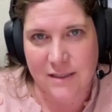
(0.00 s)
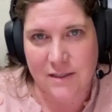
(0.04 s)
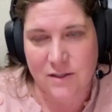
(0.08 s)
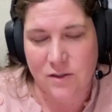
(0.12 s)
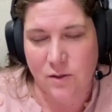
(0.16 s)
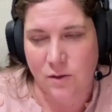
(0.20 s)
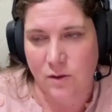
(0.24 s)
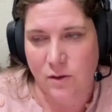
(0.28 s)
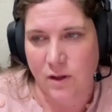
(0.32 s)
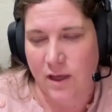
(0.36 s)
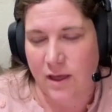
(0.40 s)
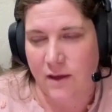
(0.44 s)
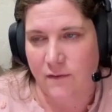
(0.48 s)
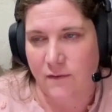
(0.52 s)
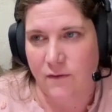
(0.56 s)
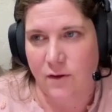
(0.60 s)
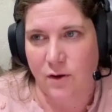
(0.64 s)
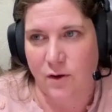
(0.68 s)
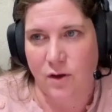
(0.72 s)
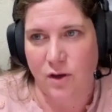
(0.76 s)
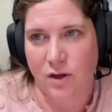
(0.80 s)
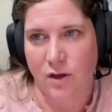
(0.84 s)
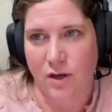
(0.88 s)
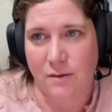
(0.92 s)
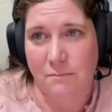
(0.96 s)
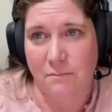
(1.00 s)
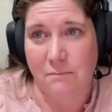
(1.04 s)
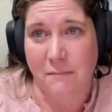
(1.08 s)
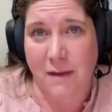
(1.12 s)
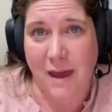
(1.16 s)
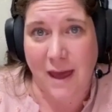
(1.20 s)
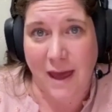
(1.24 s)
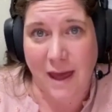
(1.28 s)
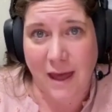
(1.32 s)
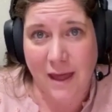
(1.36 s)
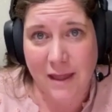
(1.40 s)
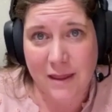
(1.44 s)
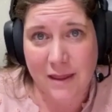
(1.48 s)
So like if you're good at
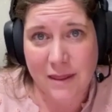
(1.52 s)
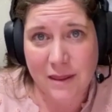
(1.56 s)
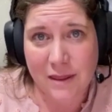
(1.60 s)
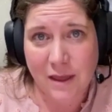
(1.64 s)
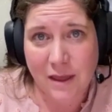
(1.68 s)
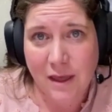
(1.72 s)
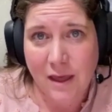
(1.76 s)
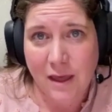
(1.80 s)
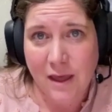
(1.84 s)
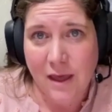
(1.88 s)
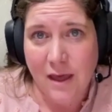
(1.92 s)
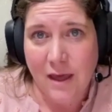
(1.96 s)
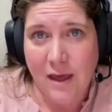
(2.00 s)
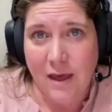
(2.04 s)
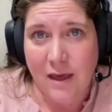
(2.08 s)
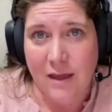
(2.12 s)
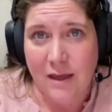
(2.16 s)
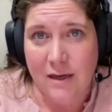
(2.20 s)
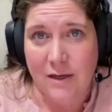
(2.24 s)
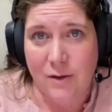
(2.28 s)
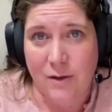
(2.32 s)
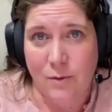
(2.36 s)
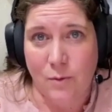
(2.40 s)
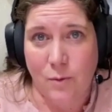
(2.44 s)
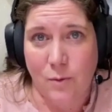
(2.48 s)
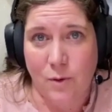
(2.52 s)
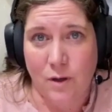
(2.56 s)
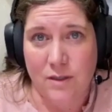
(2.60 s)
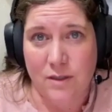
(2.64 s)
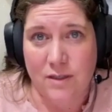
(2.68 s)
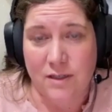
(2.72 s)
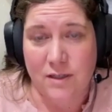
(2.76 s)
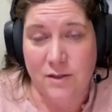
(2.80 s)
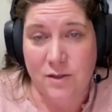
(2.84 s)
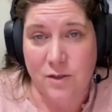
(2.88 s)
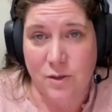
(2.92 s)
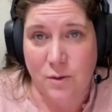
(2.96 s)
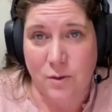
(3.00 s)
math and you want to
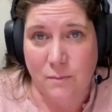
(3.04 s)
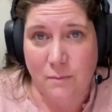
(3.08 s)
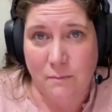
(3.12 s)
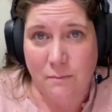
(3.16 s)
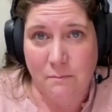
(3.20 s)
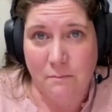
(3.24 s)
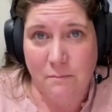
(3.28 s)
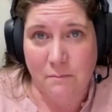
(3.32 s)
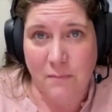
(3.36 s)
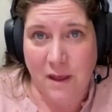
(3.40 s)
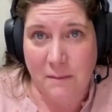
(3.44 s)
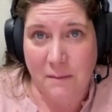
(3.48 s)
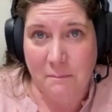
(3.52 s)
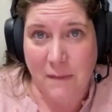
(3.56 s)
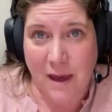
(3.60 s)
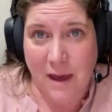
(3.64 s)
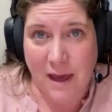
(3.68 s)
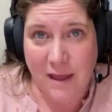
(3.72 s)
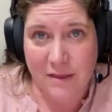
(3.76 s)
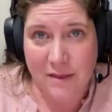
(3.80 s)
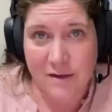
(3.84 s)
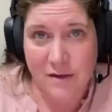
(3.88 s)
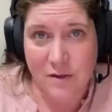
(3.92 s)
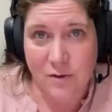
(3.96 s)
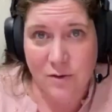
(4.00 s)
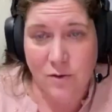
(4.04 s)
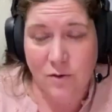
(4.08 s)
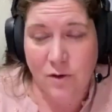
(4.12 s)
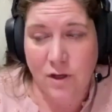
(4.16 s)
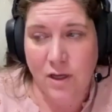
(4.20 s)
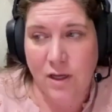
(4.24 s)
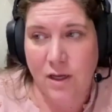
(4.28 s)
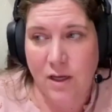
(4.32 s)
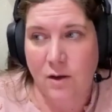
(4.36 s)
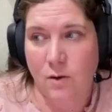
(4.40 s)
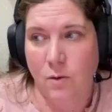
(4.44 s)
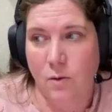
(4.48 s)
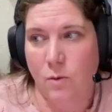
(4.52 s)
do like math
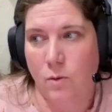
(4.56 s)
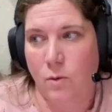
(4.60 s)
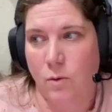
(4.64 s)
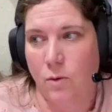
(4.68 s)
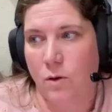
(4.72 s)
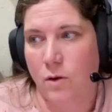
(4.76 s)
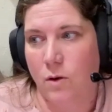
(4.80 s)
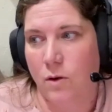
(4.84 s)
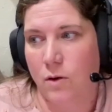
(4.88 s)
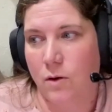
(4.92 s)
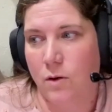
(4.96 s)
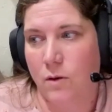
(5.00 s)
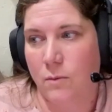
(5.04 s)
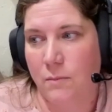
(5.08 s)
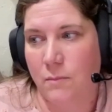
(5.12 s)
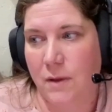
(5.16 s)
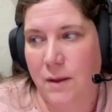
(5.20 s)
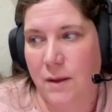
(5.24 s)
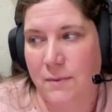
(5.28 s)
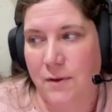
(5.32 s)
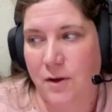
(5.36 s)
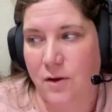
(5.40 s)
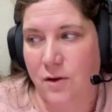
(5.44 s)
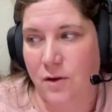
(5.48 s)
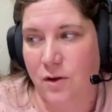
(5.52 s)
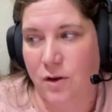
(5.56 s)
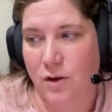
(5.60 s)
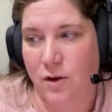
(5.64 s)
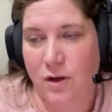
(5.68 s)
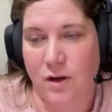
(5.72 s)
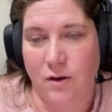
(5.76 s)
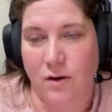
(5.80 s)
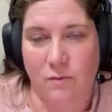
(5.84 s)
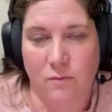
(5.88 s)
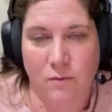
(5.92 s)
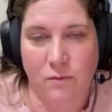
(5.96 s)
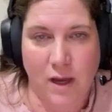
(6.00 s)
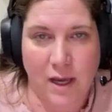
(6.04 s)
tutoring, or maybe you're good at
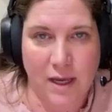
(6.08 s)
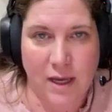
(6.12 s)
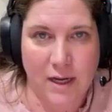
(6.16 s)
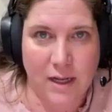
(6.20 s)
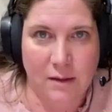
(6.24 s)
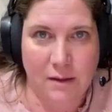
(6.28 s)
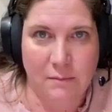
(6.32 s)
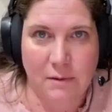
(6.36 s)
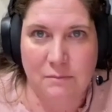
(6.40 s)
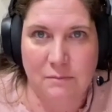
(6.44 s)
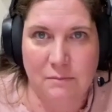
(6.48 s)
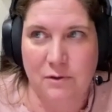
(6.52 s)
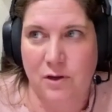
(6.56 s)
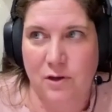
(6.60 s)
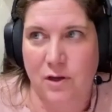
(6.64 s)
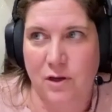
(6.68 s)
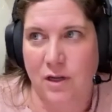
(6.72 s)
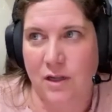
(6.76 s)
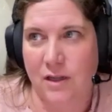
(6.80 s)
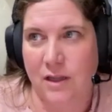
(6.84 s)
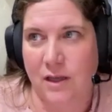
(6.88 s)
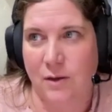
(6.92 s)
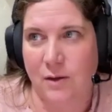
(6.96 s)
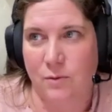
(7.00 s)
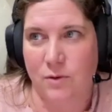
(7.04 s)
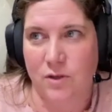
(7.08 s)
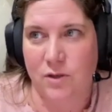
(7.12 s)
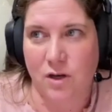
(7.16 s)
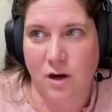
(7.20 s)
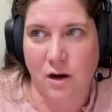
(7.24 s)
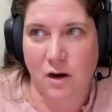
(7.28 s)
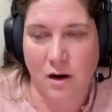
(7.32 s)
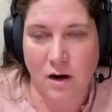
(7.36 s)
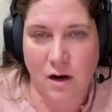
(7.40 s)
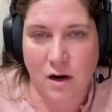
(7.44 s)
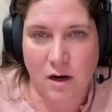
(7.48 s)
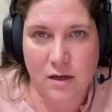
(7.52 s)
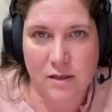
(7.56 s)
writing, maybe you're good at language
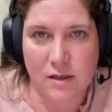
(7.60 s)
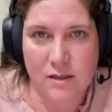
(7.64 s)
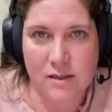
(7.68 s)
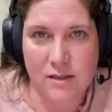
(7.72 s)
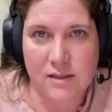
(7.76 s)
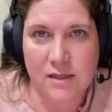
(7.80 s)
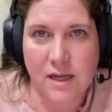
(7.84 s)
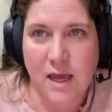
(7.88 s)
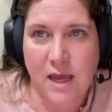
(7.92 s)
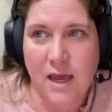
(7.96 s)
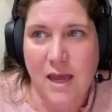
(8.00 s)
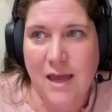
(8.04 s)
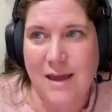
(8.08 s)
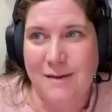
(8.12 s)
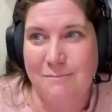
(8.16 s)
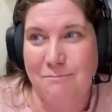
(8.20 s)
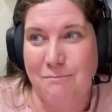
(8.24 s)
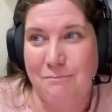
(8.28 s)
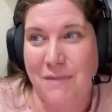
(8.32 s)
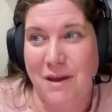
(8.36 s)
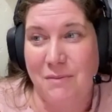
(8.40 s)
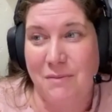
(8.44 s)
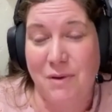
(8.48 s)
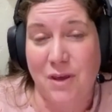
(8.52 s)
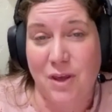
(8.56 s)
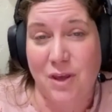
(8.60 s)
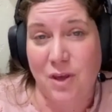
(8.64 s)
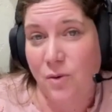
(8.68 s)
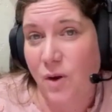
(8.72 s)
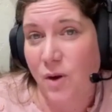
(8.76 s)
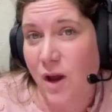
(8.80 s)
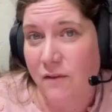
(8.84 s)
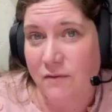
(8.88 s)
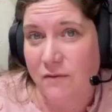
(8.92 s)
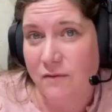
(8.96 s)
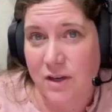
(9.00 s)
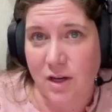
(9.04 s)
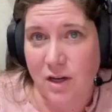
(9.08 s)
arts, maybe you
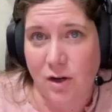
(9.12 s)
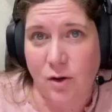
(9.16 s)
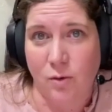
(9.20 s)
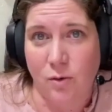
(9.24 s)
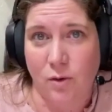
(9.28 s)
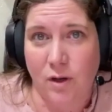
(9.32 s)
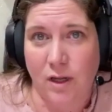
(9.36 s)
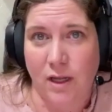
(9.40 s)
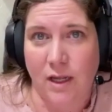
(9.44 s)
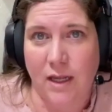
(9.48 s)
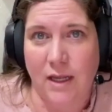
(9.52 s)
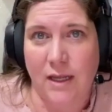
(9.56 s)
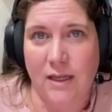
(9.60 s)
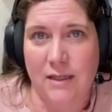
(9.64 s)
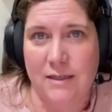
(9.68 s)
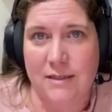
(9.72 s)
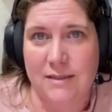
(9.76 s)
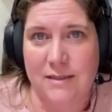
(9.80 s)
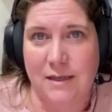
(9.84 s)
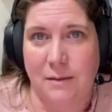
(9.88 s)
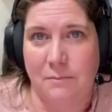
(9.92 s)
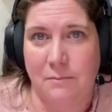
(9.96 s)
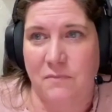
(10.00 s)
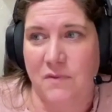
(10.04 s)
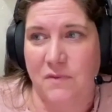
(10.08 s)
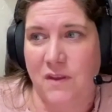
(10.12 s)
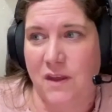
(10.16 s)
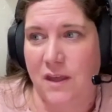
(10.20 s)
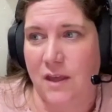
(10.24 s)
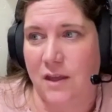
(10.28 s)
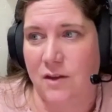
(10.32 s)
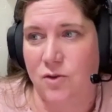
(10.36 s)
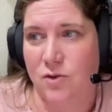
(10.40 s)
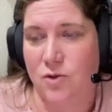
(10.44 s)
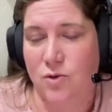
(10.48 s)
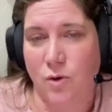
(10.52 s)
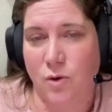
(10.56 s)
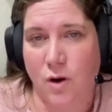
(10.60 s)
have a degree in something
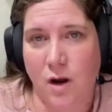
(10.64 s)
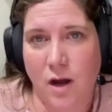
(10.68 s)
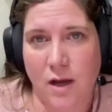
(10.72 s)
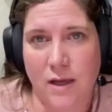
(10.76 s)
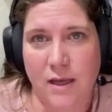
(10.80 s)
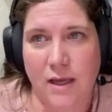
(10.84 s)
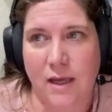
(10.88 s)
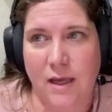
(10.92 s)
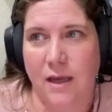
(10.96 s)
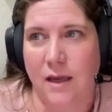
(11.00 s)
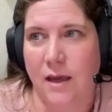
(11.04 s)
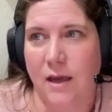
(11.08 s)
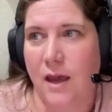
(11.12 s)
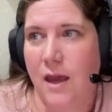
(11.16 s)
drawing.